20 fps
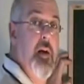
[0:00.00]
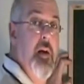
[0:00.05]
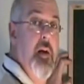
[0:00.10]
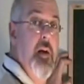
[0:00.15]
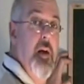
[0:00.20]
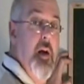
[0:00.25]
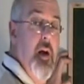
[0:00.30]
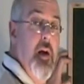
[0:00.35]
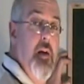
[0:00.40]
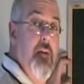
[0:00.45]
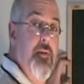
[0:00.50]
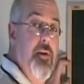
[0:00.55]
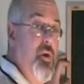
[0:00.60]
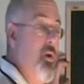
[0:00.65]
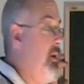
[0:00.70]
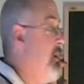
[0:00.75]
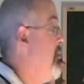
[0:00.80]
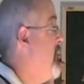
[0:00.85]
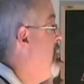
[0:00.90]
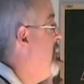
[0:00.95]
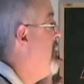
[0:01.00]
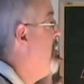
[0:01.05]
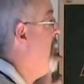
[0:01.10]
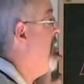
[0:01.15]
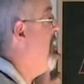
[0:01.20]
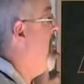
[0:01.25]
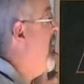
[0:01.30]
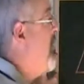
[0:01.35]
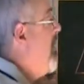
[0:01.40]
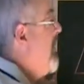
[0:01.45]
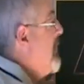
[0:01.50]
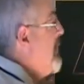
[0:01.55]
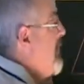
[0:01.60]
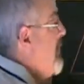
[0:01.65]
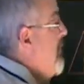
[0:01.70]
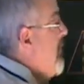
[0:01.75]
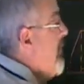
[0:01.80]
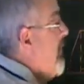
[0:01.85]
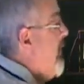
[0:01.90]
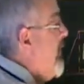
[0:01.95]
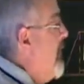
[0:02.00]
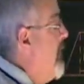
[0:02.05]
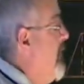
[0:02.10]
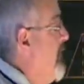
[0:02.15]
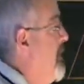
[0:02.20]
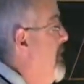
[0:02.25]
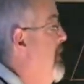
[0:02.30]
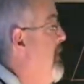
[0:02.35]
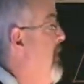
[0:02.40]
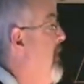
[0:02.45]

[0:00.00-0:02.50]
I have choices about how I simplify this,